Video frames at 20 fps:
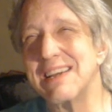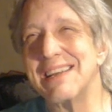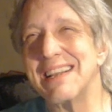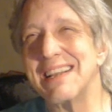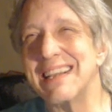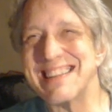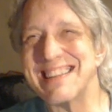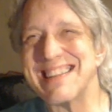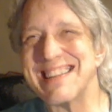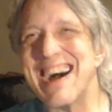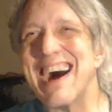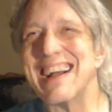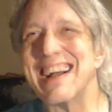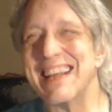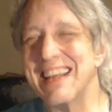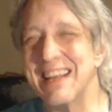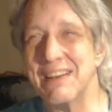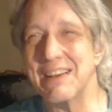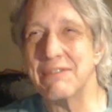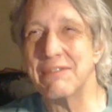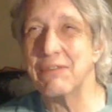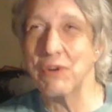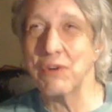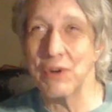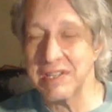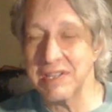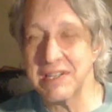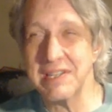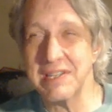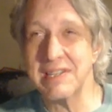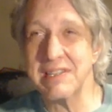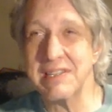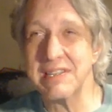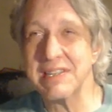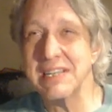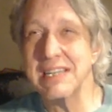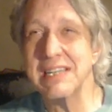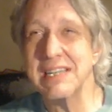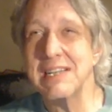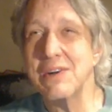Latakia, for
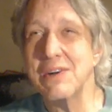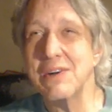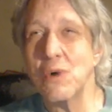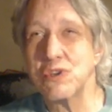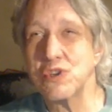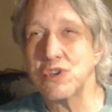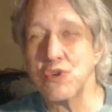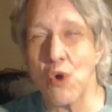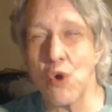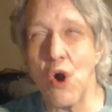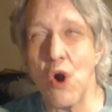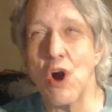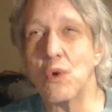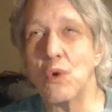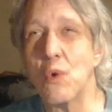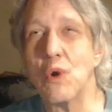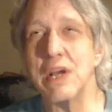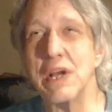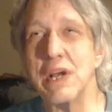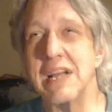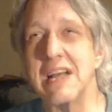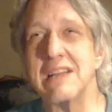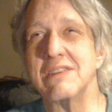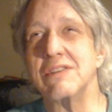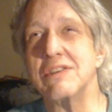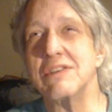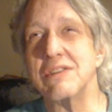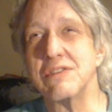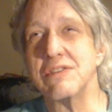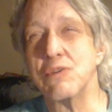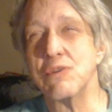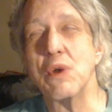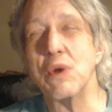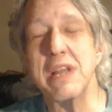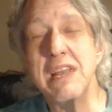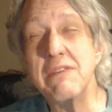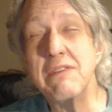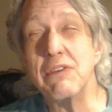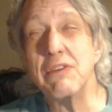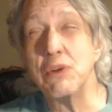instance, or strong Orientals, or
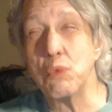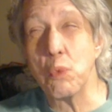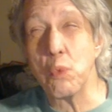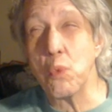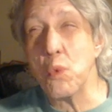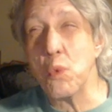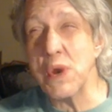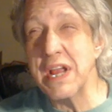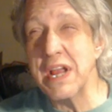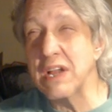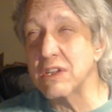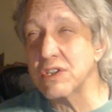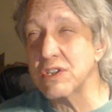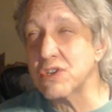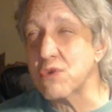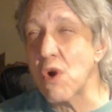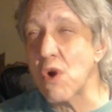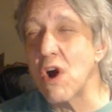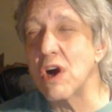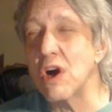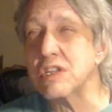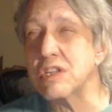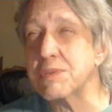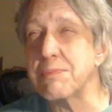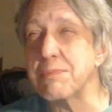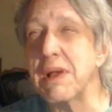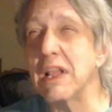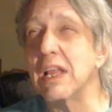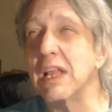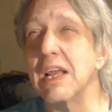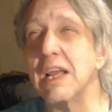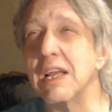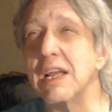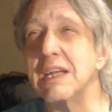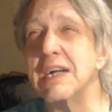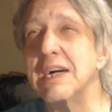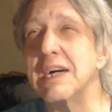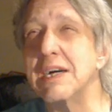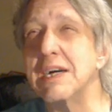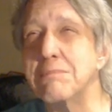even real
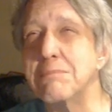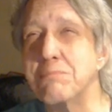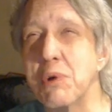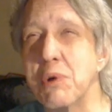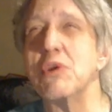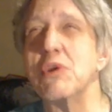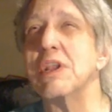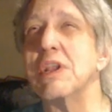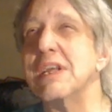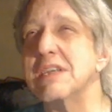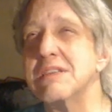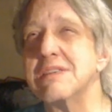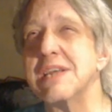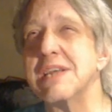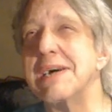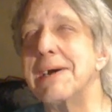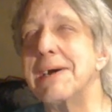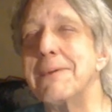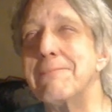strong-smelling Burleys,